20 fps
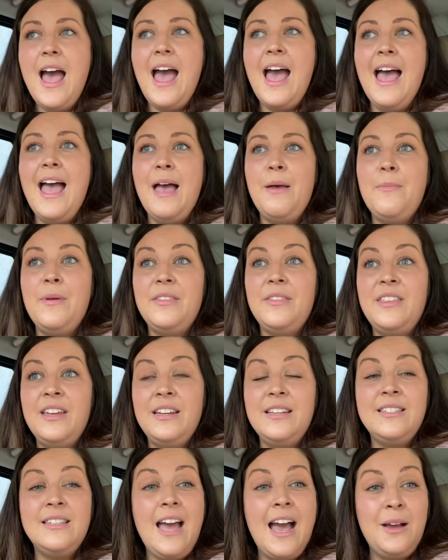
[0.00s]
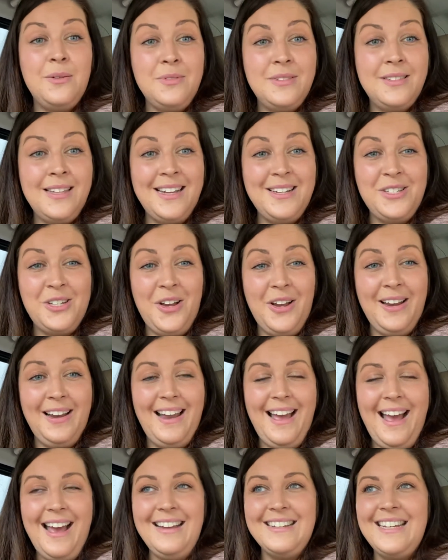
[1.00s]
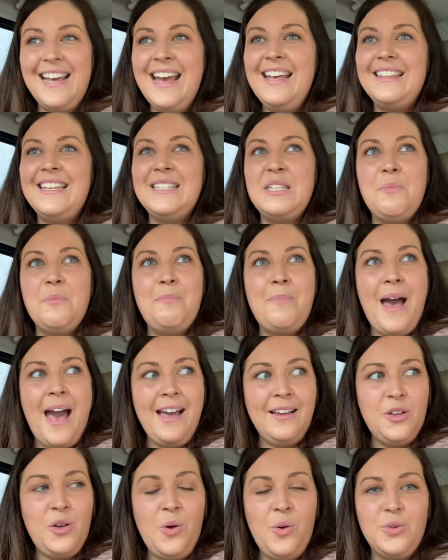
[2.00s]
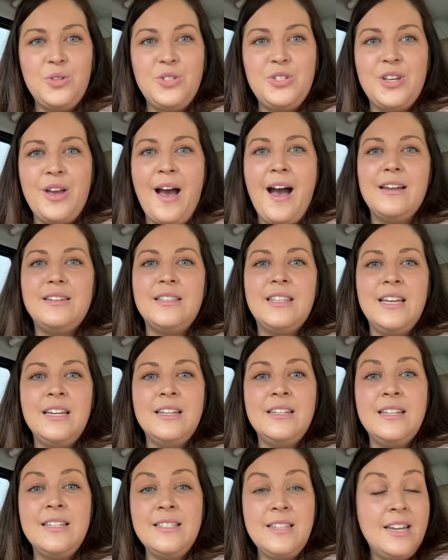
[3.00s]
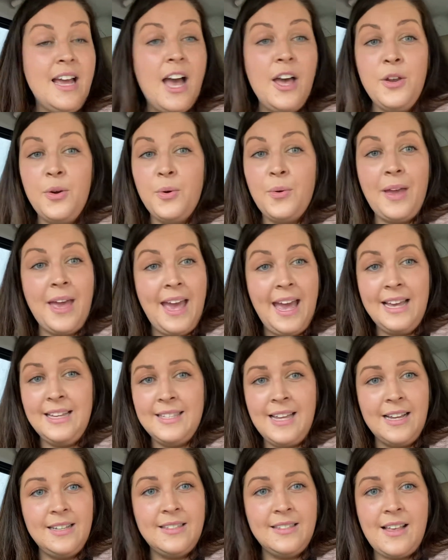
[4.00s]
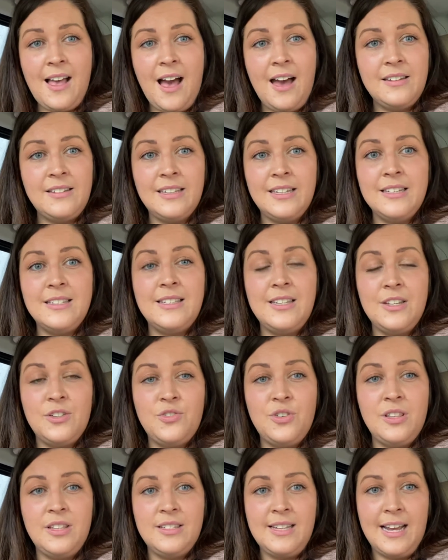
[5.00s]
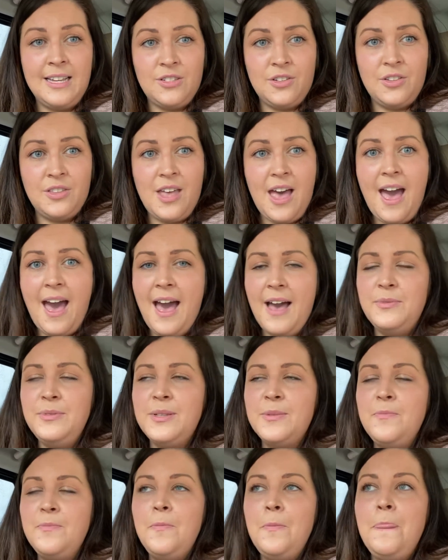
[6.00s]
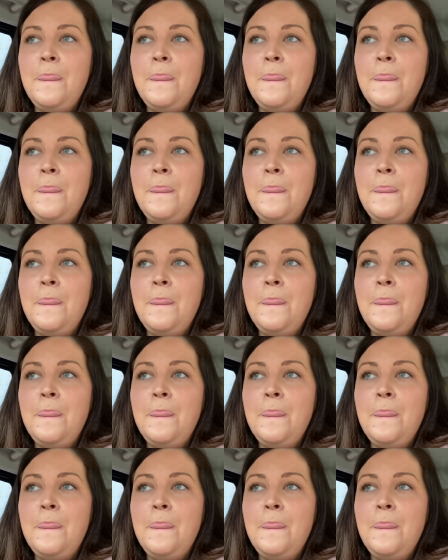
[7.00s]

There is an outside toilet. There's a back courtyard. There is an okay sized garden considering the size of the house.